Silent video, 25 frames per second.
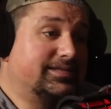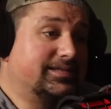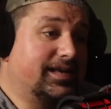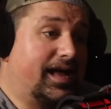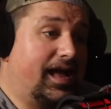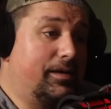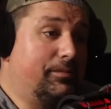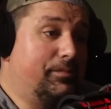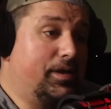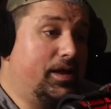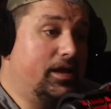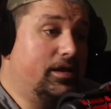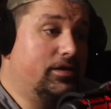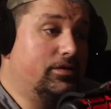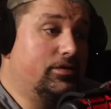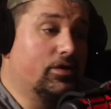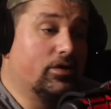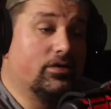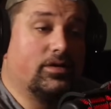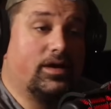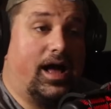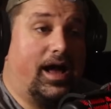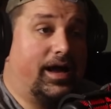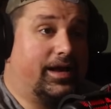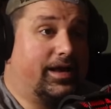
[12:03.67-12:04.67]
I mean, you're
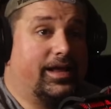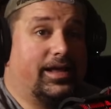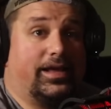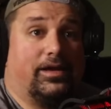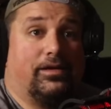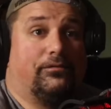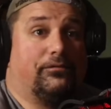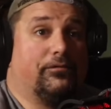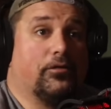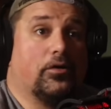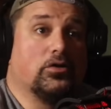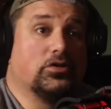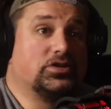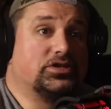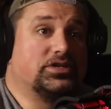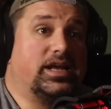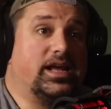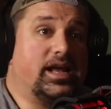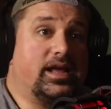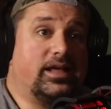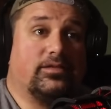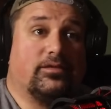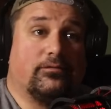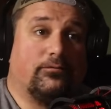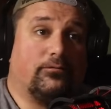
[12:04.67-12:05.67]
not going to get first
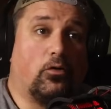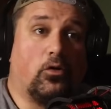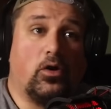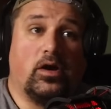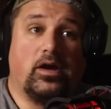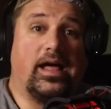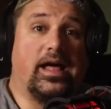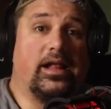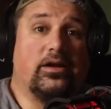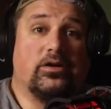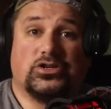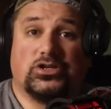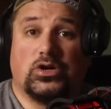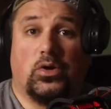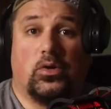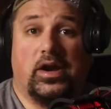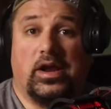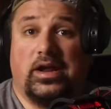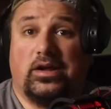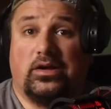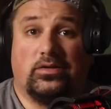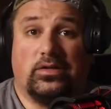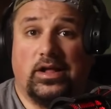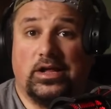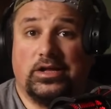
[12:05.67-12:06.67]
seed. The 49ers already
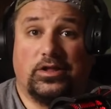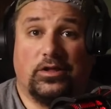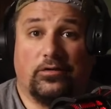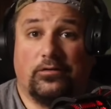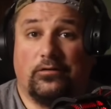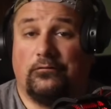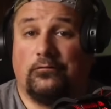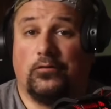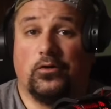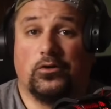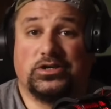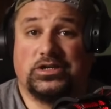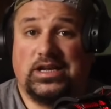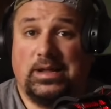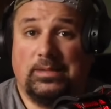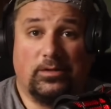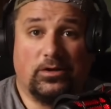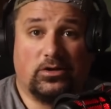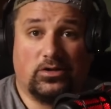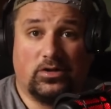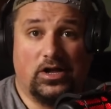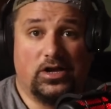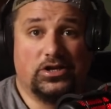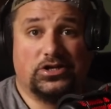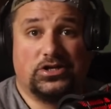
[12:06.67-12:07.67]
clinched. They're the first team to
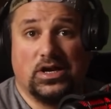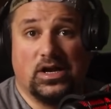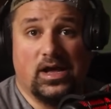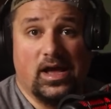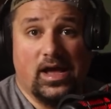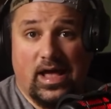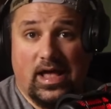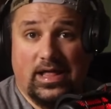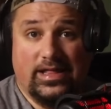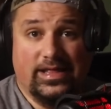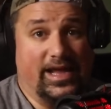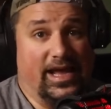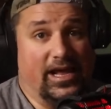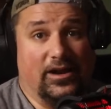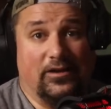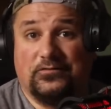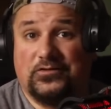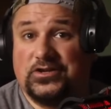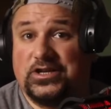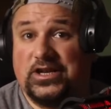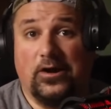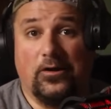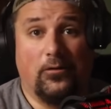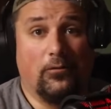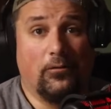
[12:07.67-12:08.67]
clinch in the
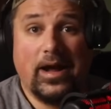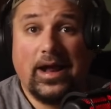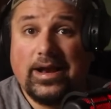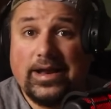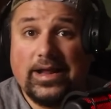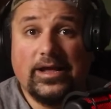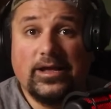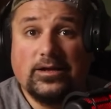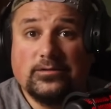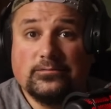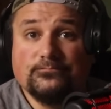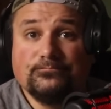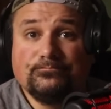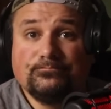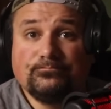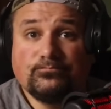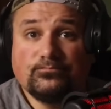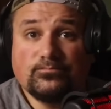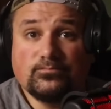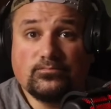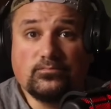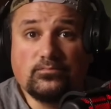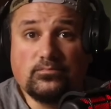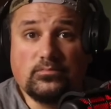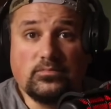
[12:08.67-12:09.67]
NFC already.
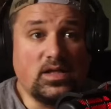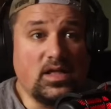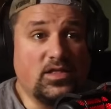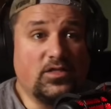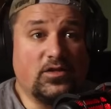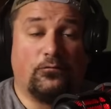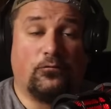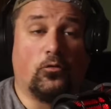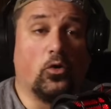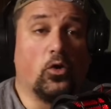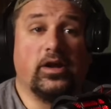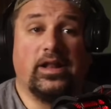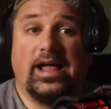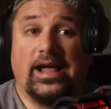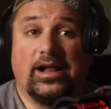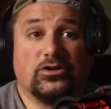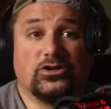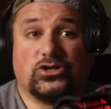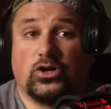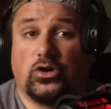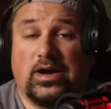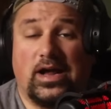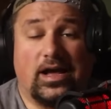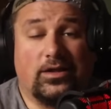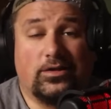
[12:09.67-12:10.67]
The 49ers
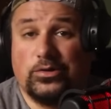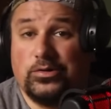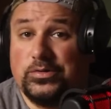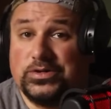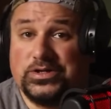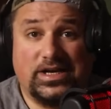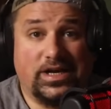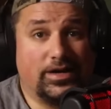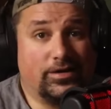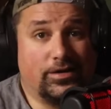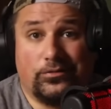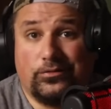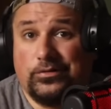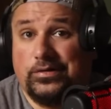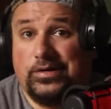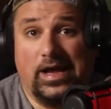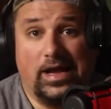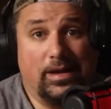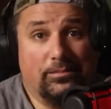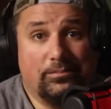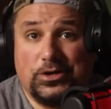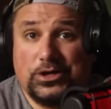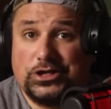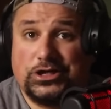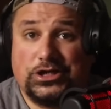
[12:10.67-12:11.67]
are not losing another
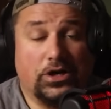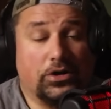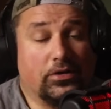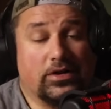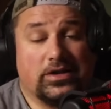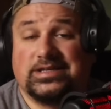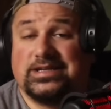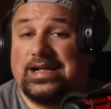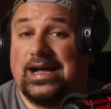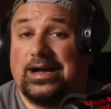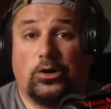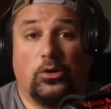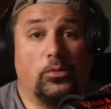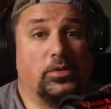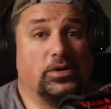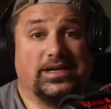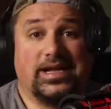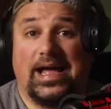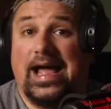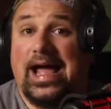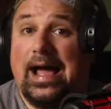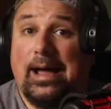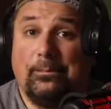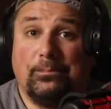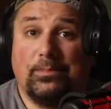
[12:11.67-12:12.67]
game this year. It's not going to
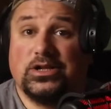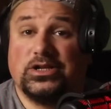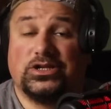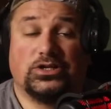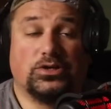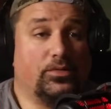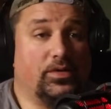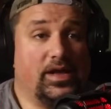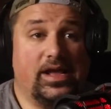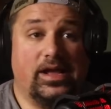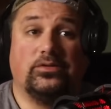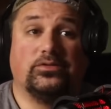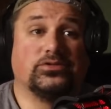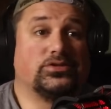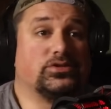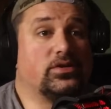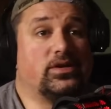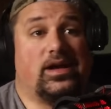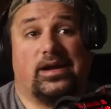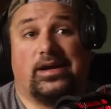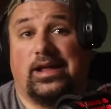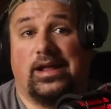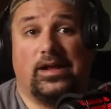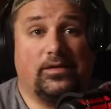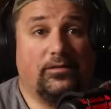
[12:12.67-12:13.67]
happen. So Eagles are
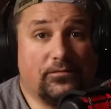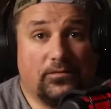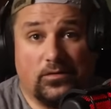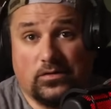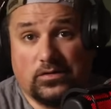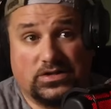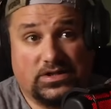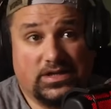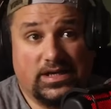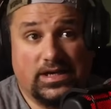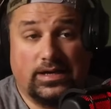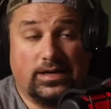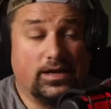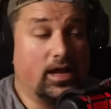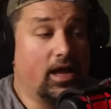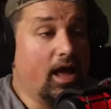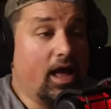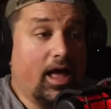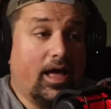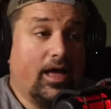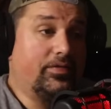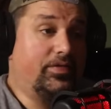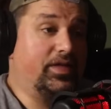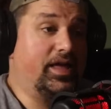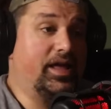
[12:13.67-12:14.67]
not getting first seed.
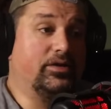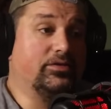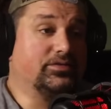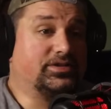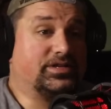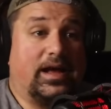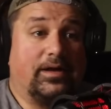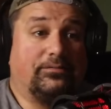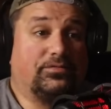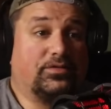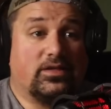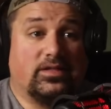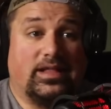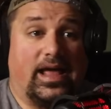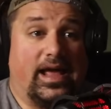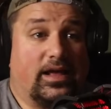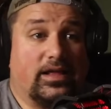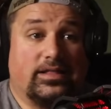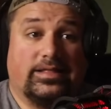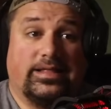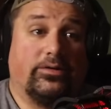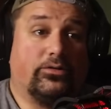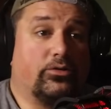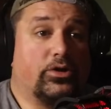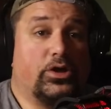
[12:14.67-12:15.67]
The Eagles have to, like,
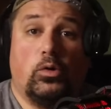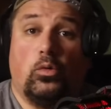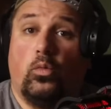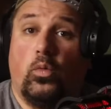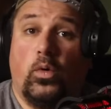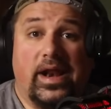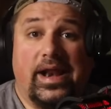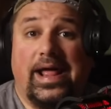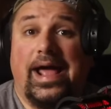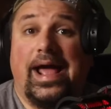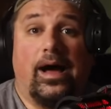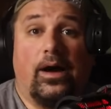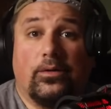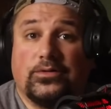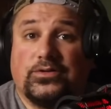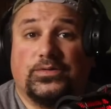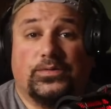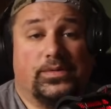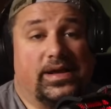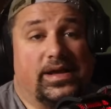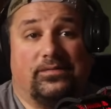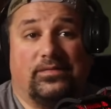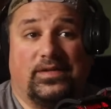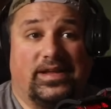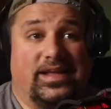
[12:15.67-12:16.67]
literally win out to
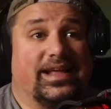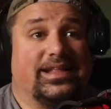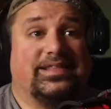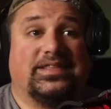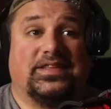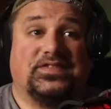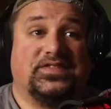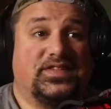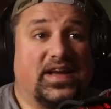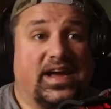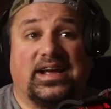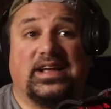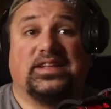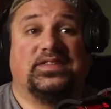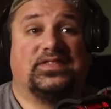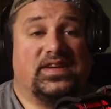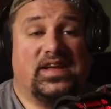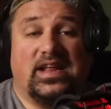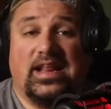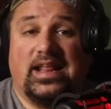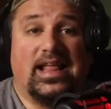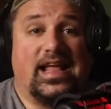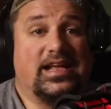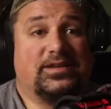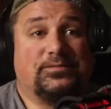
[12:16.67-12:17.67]
even get the second seed,
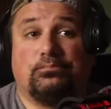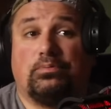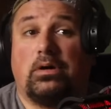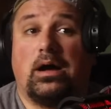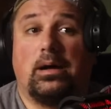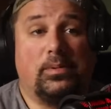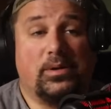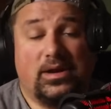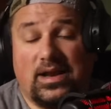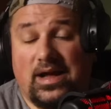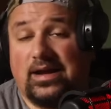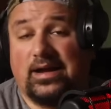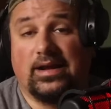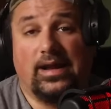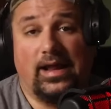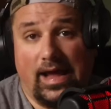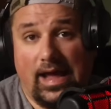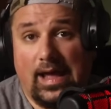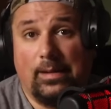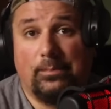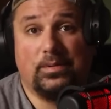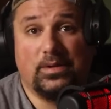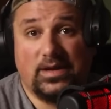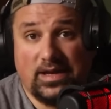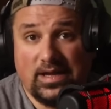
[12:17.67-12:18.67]
and that's probably not going to
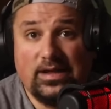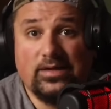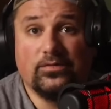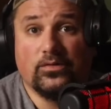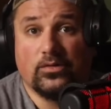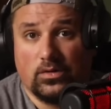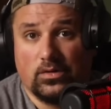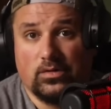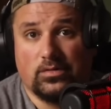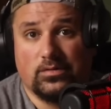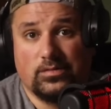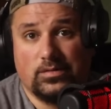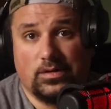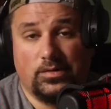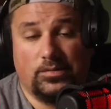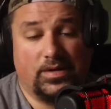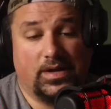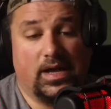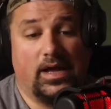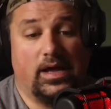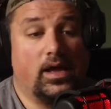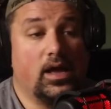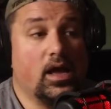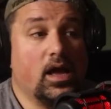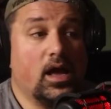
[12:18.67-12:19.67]
happen either,
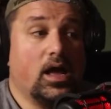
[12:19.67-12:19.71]
okay?